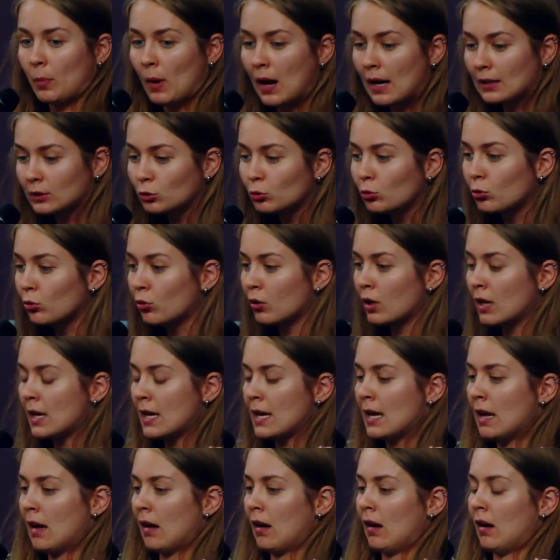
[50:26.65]
societal
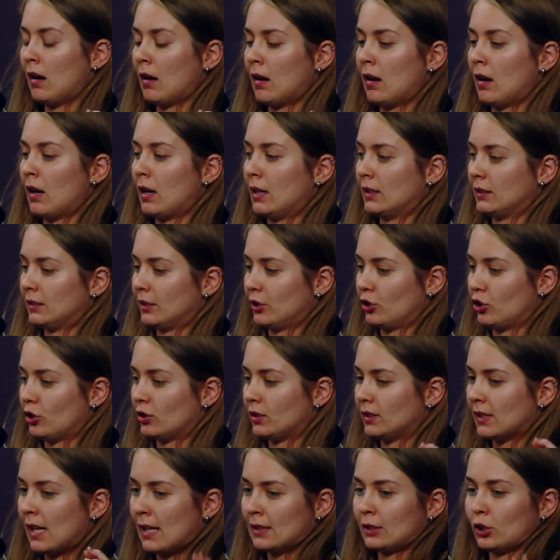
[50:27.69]
processes
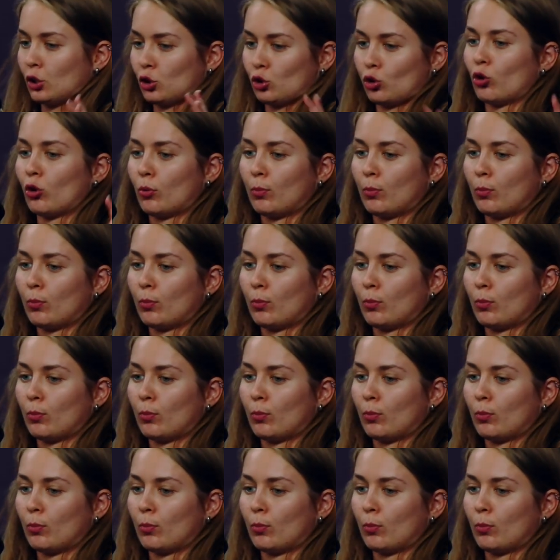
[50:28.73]
and uh,